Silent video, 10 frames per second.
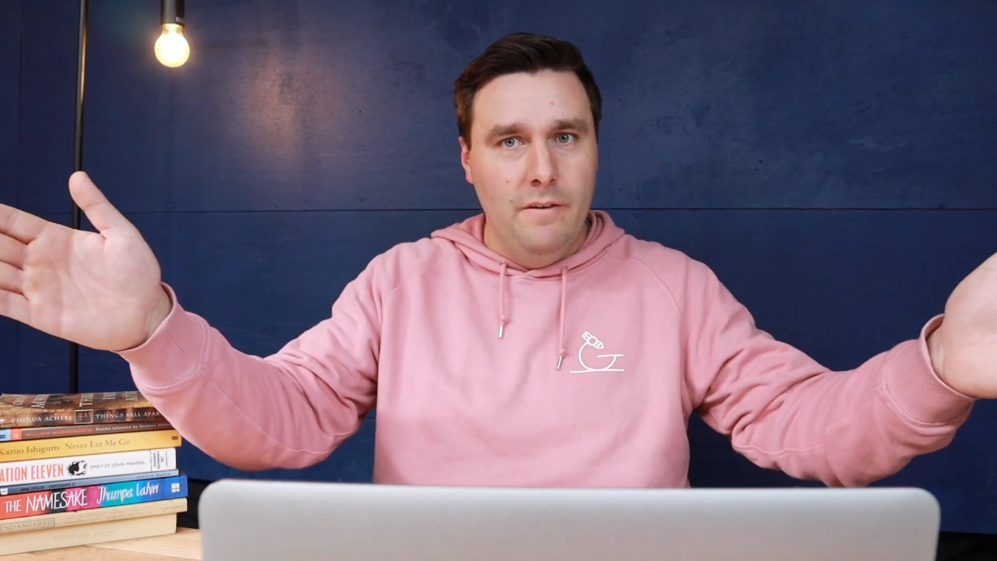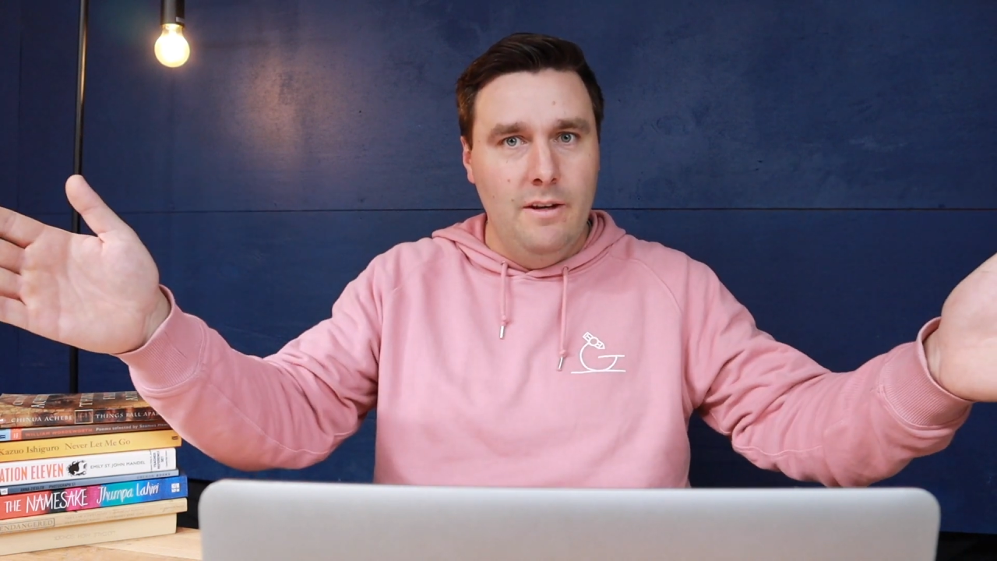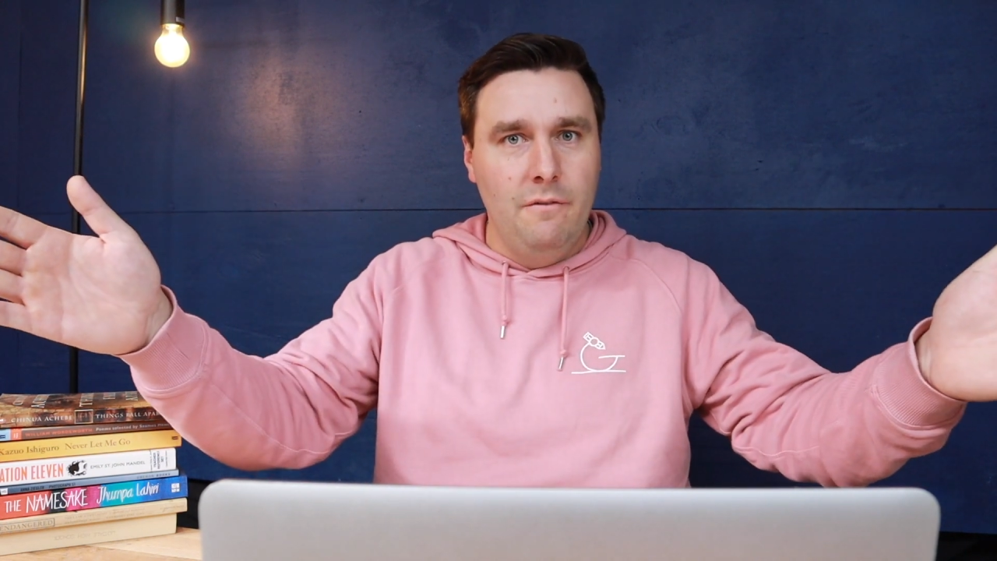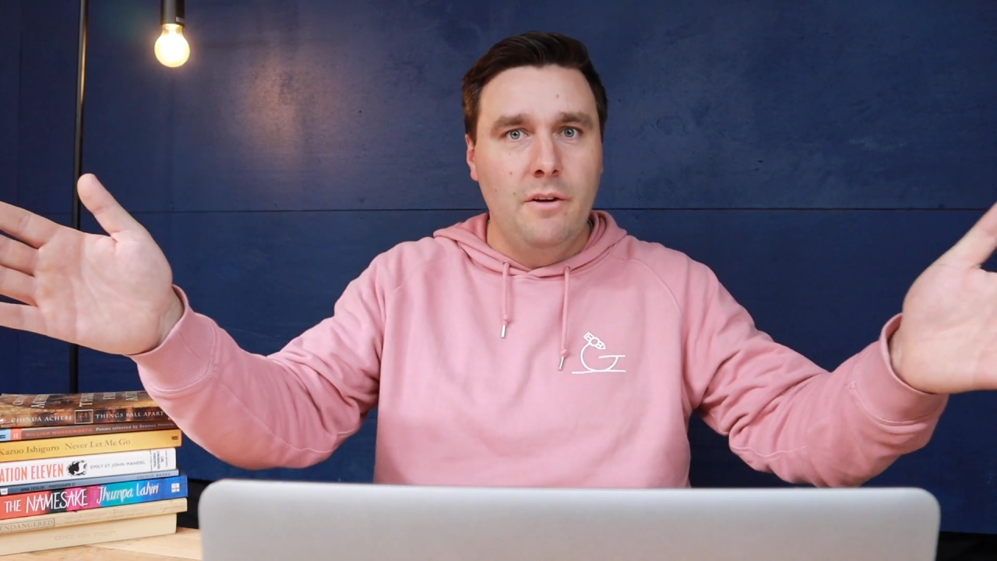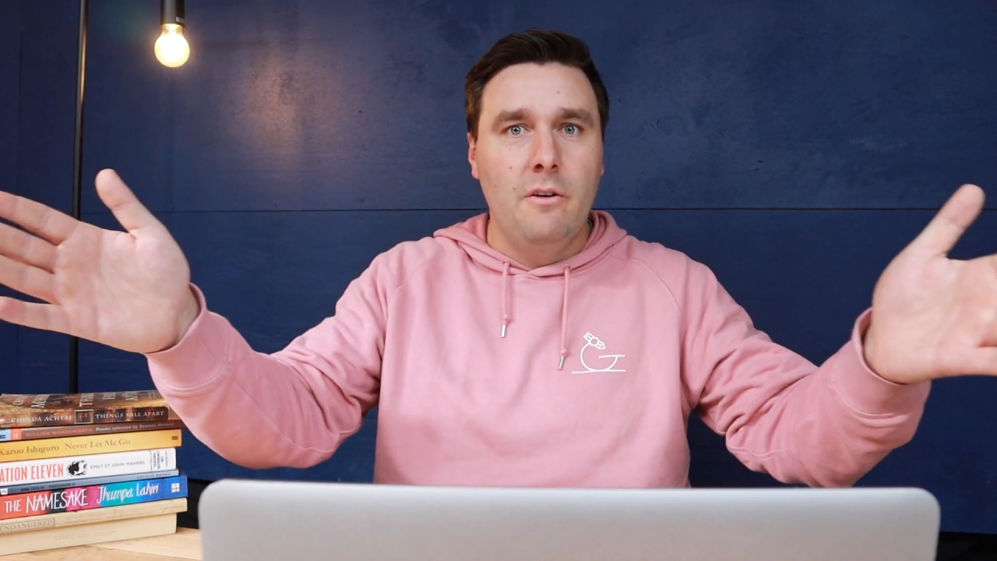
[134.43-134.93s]
in
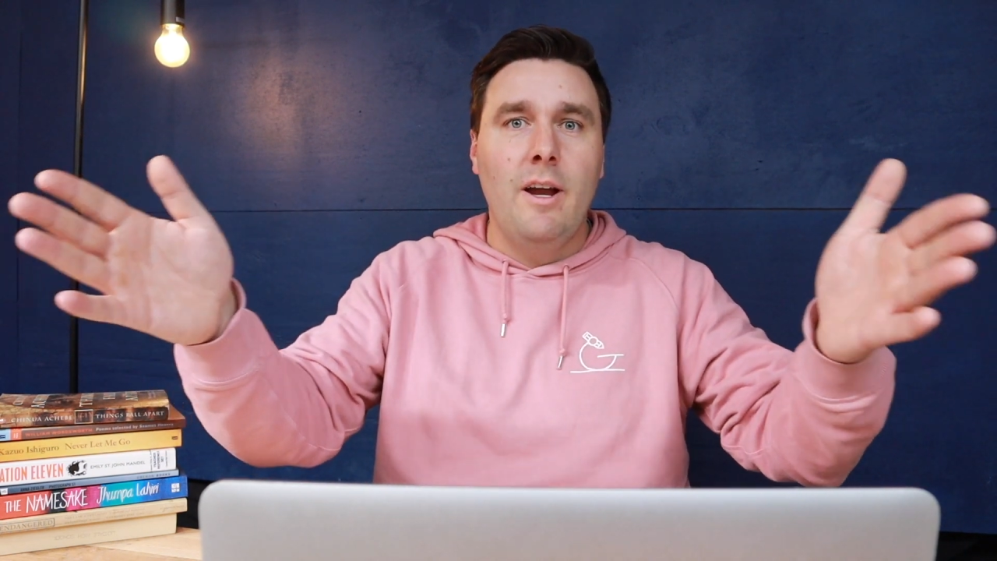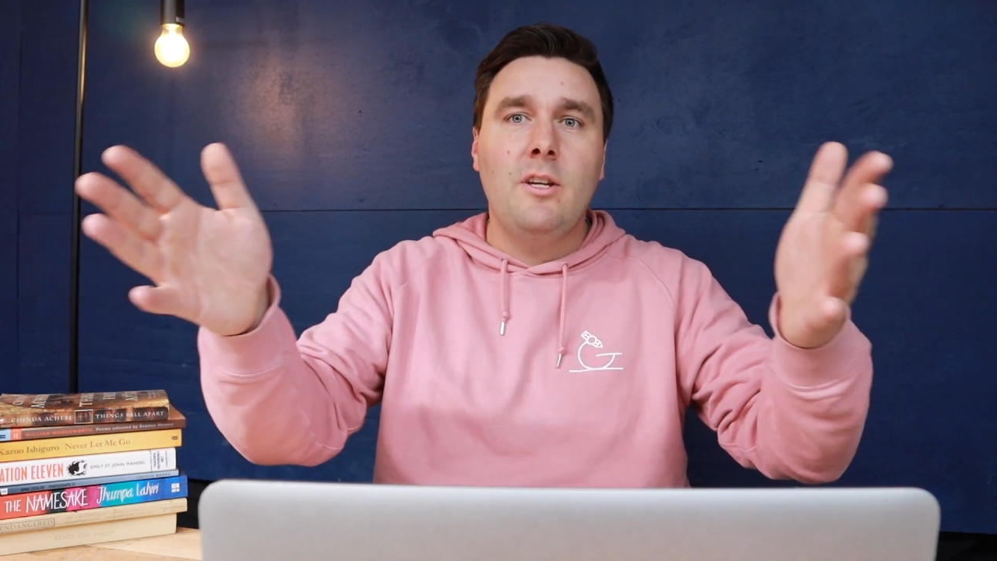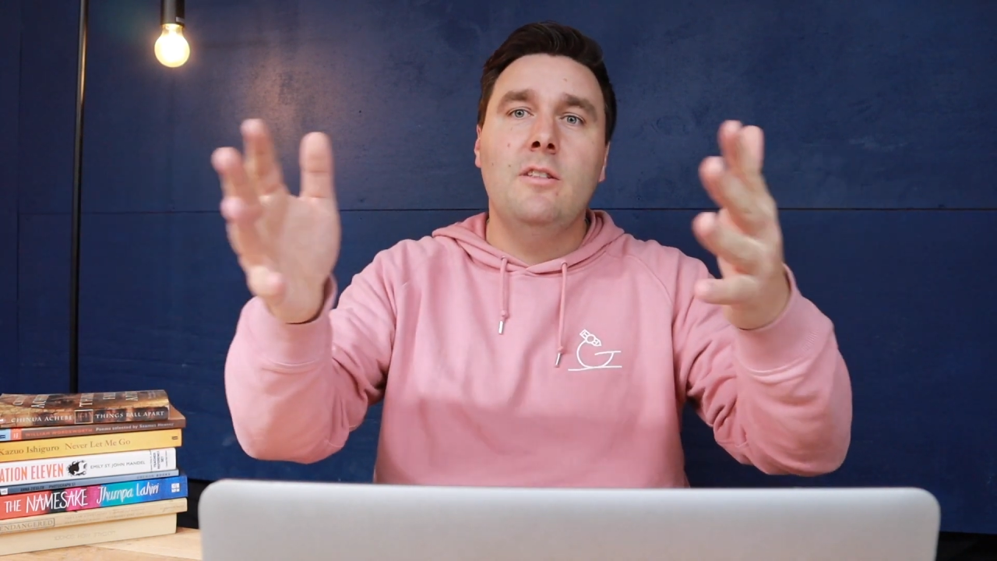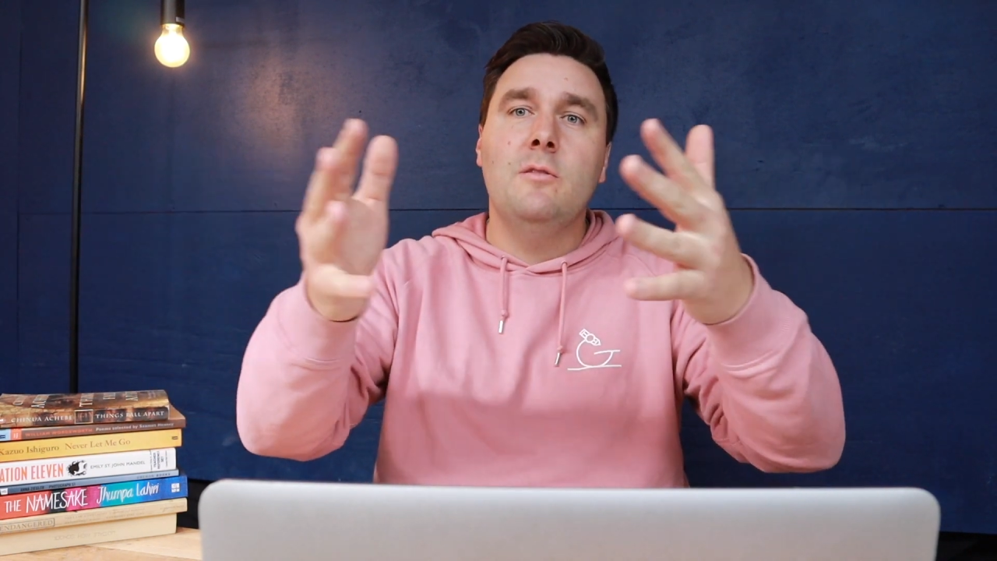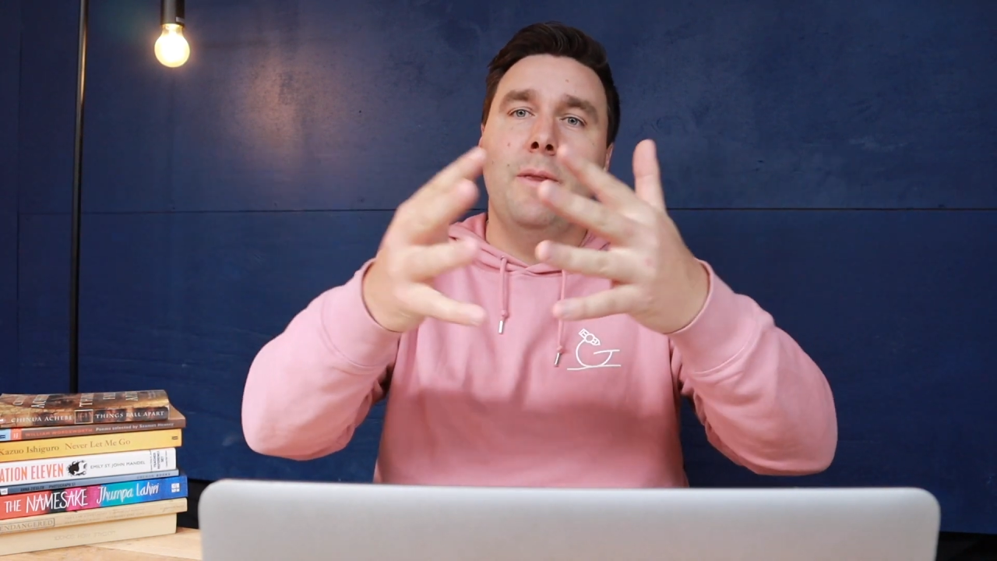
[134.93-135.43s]
different directions,